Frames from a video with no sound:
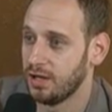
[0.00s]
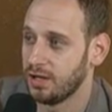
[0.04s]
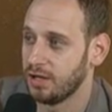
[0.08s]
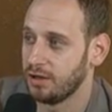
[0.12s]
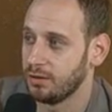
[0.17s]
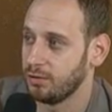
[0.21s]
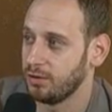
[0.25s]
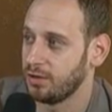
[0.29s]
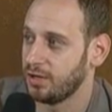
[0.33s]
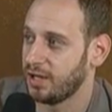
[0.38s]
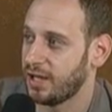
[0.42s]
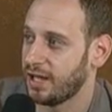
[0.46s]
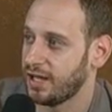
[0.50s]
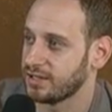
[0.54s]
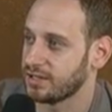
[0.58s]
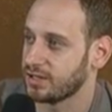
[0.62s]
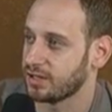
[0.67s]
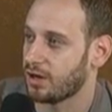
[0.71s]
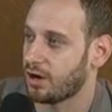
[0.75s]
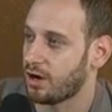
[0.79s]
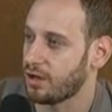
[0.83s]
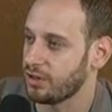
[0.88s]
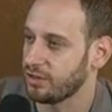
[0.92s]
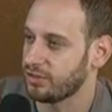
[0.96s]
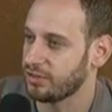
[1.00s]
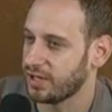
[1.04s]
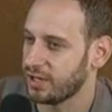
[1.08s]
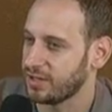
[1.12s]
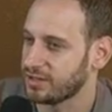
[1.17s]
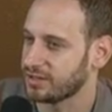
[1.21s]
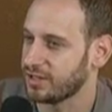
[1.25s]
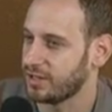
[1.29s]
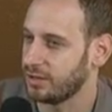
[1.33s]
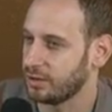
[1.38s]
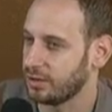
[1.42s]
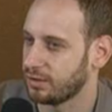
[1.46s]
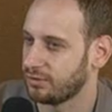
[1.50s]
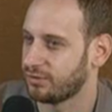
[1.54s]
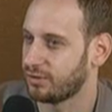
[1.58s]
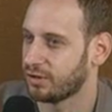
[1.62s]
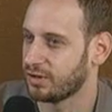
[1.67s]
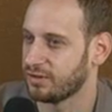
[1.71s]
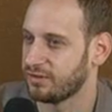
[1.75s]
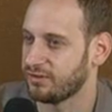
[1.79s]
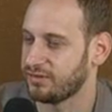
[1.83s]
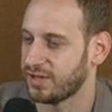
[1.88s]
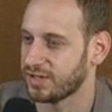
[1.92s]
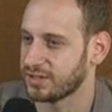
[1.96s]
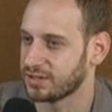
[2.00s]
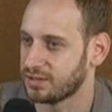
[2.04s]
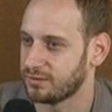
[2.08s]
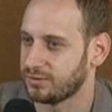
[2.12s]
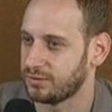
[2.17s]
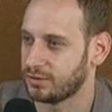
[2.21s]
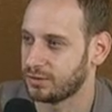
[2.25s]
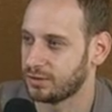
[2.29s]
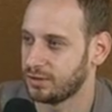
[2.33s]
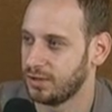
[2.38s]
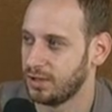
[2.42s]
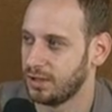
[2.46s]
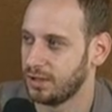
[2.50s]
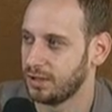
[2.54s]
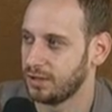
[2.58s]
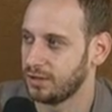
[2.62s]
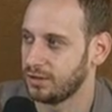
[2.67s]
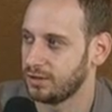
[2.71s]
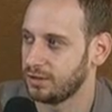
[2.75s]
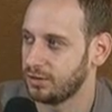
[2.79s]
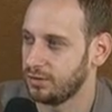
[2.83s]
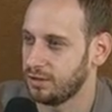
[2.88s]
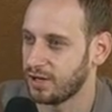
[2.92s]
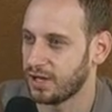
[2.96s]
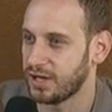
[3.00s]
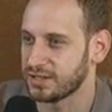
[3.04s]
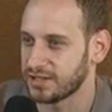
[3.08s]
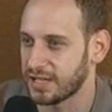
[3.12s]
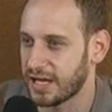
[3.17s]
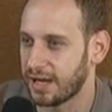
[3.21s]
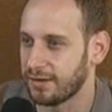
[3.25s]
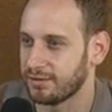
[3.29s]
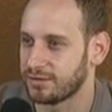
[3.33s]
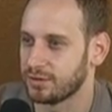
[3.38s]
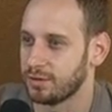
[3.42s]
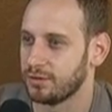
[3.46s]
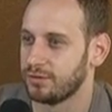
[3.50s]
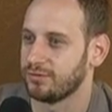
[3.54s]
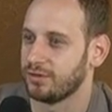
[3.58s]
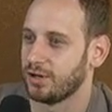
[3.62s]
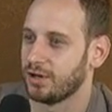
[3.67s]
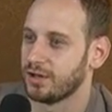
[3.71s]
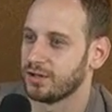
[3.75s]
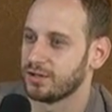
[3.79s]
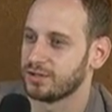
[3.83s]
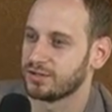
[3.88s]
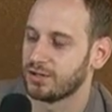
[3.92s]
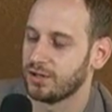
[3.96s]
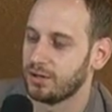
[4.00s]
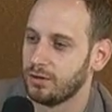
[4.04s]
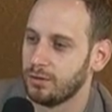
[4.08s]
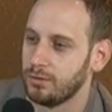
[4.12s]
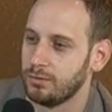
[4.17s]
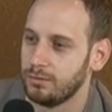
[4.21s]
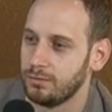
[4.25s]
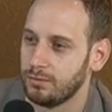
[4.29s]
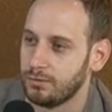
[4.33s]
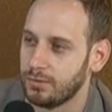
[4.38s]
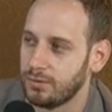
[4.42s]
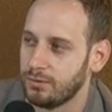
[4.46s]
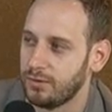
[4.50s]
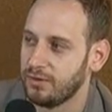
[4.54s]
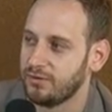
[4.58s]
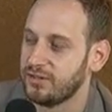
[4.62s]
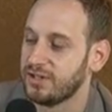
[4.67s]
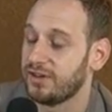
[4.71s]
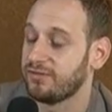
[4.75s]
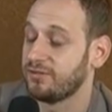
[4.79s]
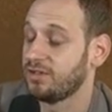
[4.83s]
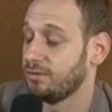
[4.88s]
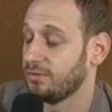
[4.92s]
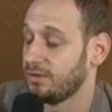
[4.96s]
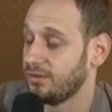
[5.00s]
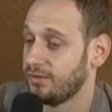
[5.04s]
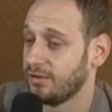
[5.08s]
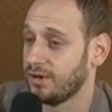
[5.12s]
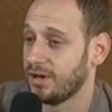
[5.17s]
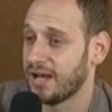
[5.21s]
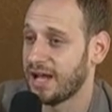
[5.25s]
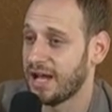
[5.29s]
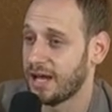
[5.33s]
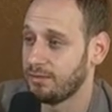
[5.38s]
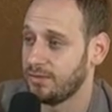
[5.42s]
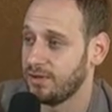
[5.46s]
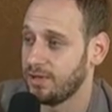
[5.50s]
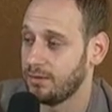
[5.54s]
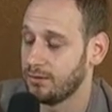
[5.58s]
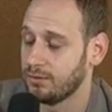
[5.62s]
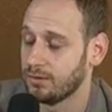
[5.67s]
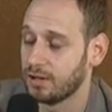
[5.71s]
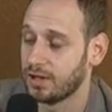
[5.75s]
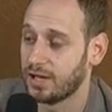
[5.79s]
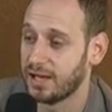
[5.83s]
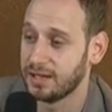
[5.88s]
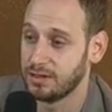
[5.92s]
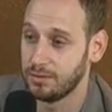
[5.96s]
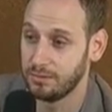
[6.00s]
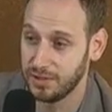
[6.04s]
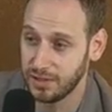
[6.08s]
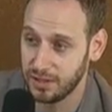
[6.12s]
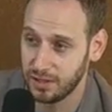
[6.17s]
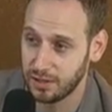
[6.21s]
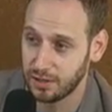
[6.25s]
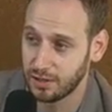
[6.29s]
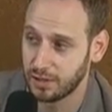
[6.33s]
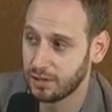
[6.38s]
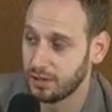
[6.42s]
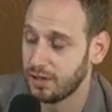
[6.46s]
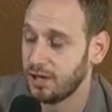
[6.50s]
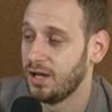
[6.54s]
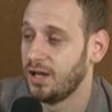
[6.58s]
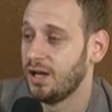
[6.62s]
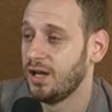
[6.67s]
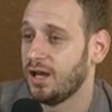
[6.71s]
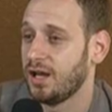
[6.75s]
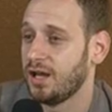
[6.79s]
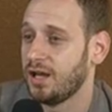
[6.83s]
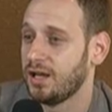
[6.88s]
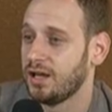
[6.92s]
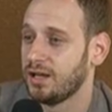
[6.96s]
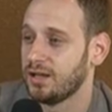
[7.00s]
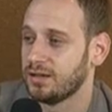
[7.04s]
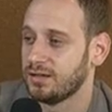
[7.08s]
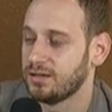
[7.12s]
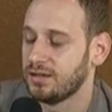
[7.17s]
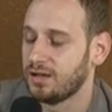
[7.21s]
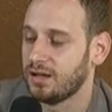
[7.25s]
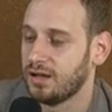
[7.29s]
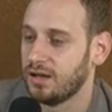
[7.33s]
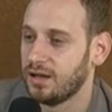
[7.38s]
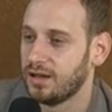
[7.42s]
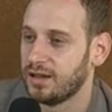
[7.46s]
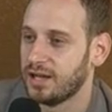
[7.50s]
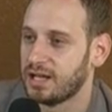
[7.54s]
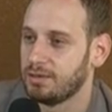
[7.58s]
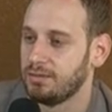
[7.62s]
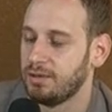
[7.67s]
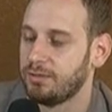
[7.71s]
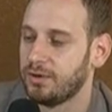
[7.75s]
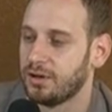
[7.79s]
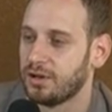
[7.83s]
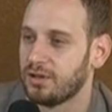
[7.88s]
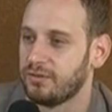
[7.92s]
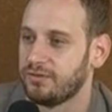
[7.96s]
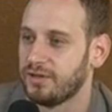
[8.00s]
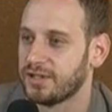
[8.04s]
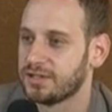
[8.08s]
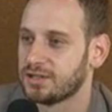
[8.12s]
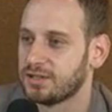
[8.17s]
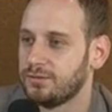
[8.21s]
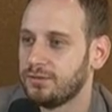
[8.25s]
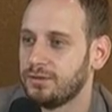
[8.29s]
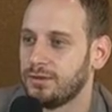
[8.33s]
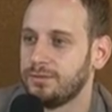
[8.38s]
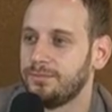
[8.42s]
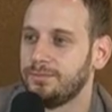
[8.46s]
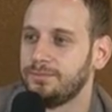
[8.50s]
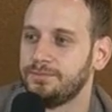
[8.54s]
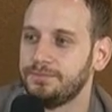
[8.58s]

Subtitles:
It really has like all the things that you look for in a festival. You guys have so far, so we've definitely been very happy, and we're glad to be here, and glad to be part of the festival.